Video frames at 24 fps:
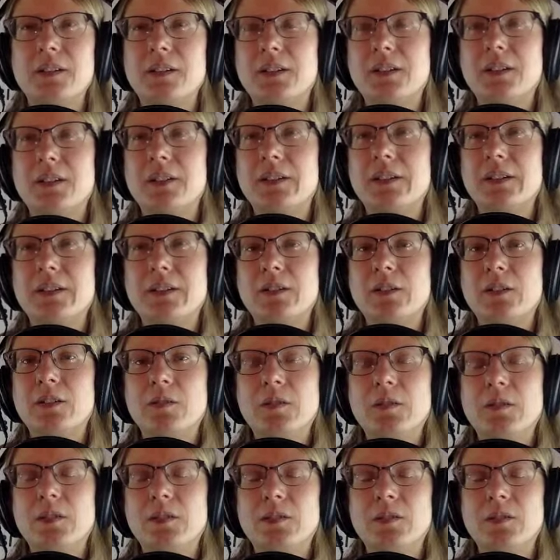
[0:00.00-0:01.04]

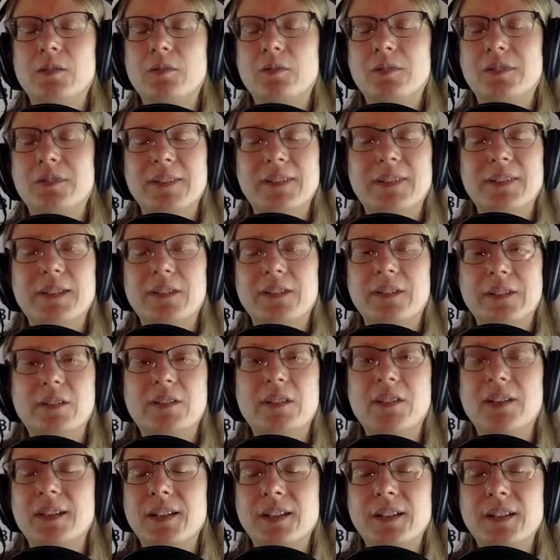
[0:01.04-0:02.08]
your own sale, and you
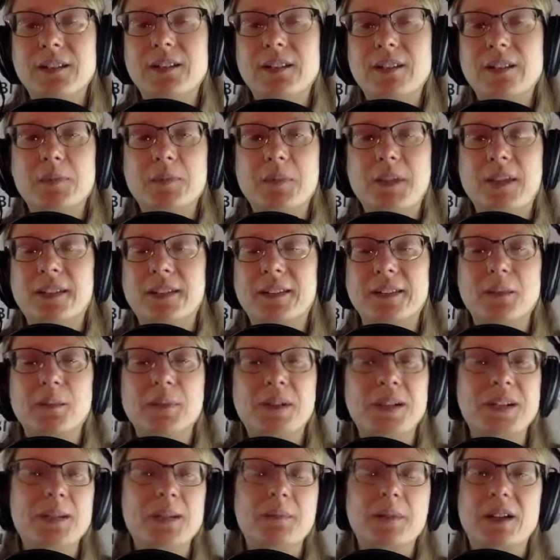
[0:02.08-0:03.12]
can easily make this
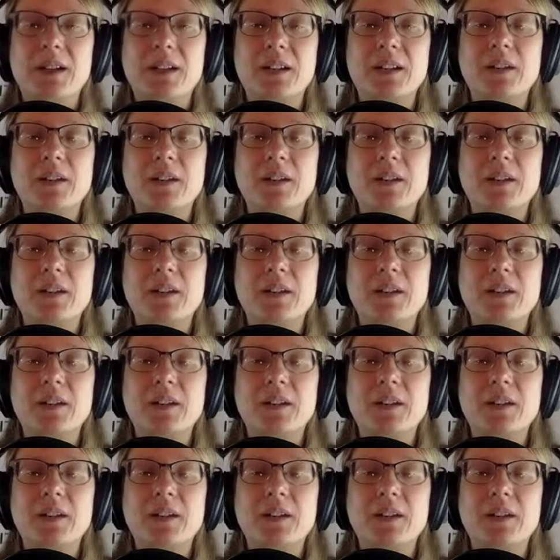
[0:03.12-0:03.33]
money back.